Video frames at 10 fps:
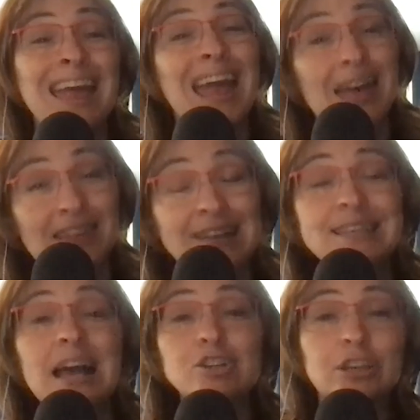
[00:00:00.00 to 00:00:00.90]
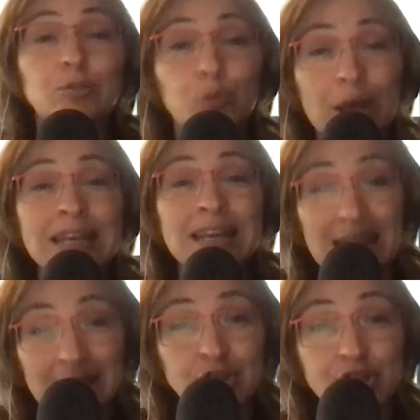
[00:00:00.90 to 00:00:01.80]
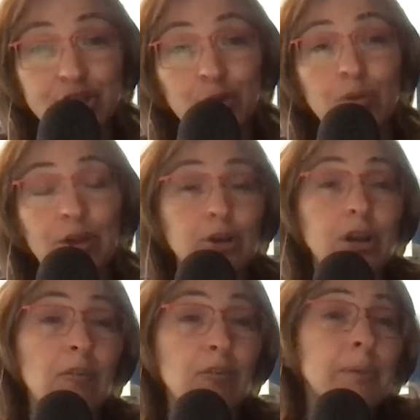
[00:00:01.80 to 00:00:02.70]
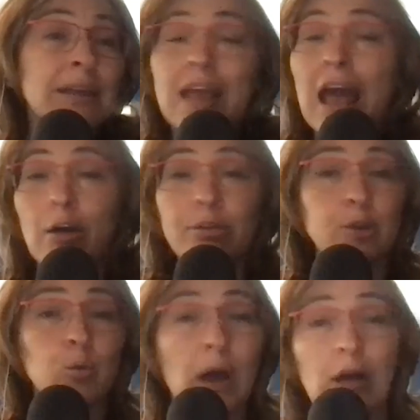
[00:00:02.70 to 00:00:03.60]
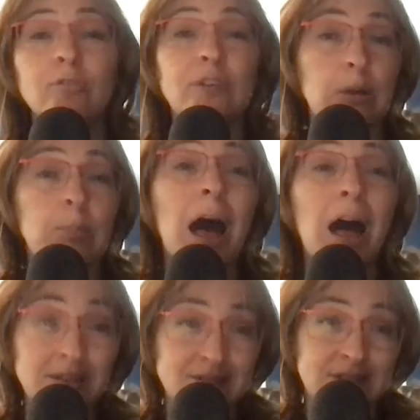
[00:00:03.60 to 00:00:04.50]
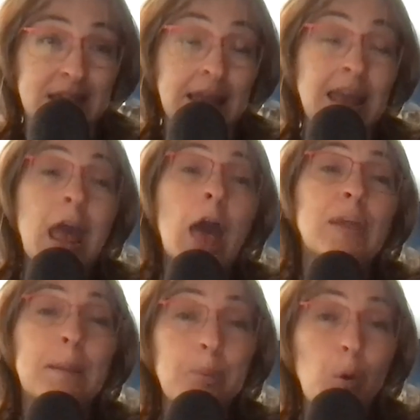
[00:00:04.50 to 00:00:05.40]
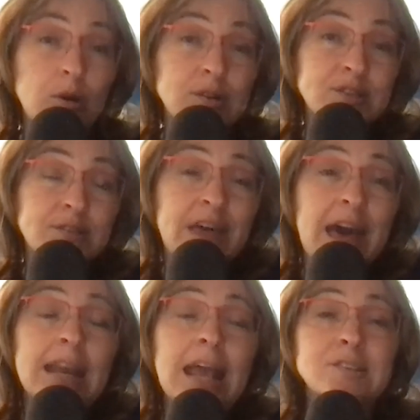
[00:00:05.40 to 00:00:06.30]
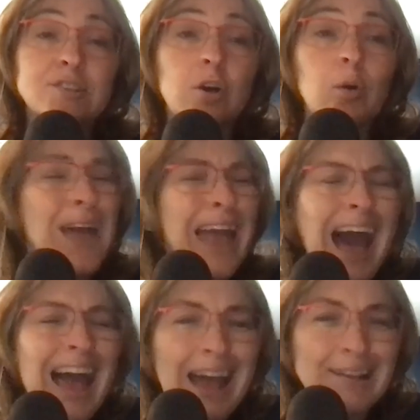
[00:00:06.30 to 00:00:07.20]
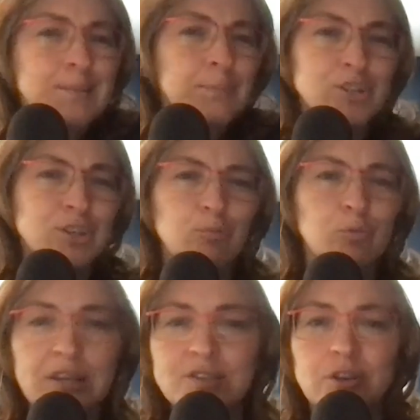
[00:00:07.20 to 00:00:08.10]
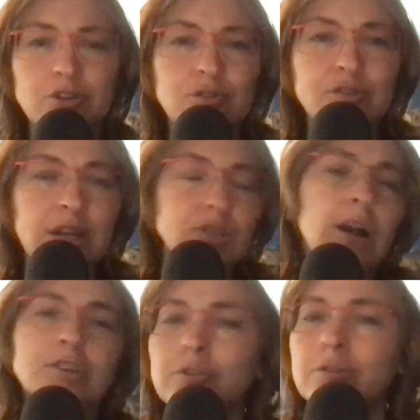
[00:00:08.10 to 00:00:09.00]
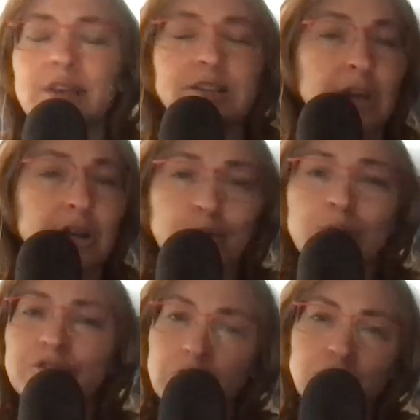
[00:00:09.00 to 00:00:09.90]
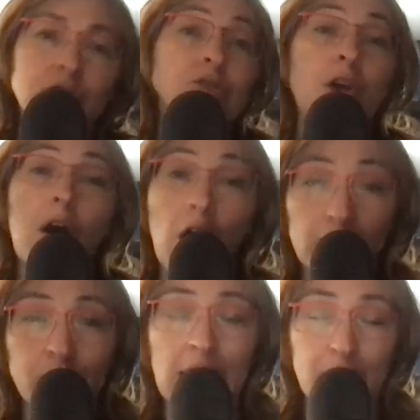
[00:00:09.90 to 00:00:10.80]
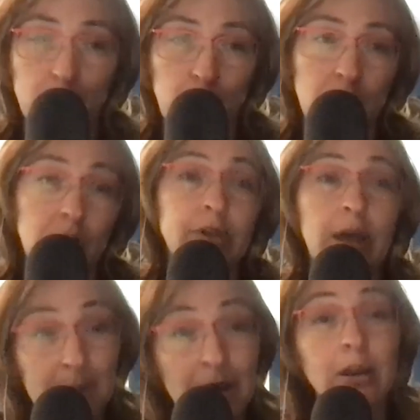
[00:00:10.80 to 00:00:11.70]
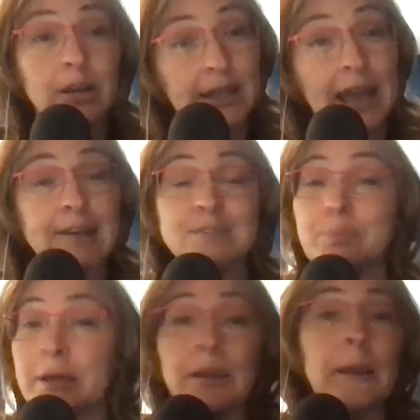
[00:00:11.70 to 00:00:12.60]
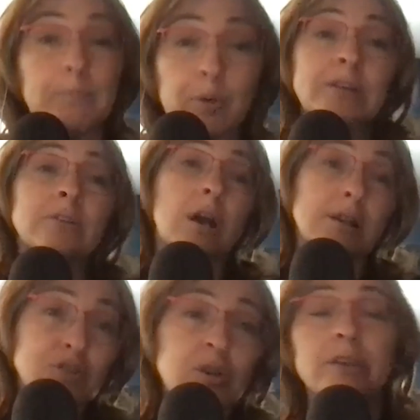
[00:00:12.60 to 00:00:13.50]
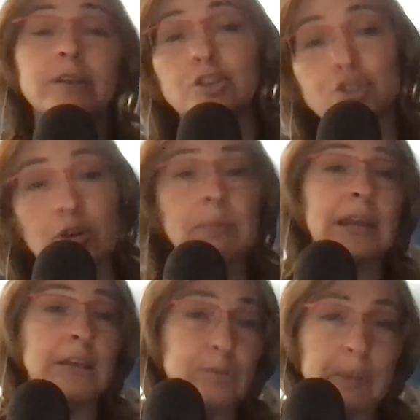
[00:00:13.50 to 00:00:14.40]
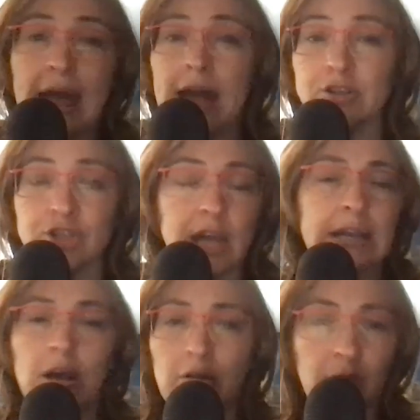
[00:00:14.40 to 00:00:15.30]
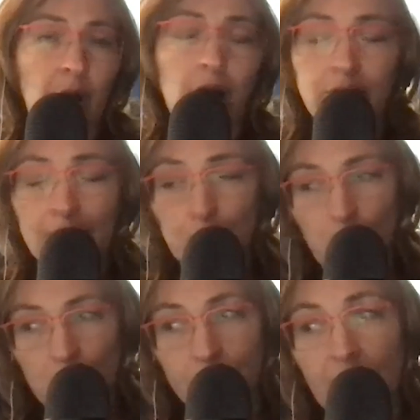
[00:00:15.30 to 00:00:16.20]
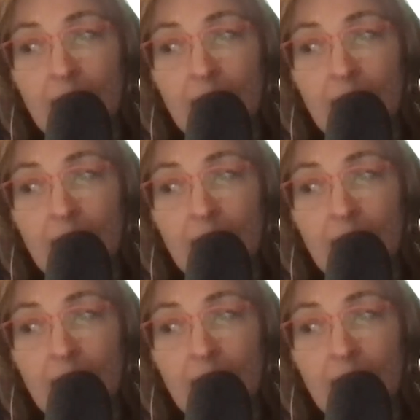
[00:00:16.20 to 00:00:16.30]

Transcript: And that's actually written into their government health and welfare policy, the importance of that. And so I asked a bunch of the researchers that I talked to, because I talked to researchers all around the world. America, yes, but Britain, Australia, Germany, Japan, China, all around the world.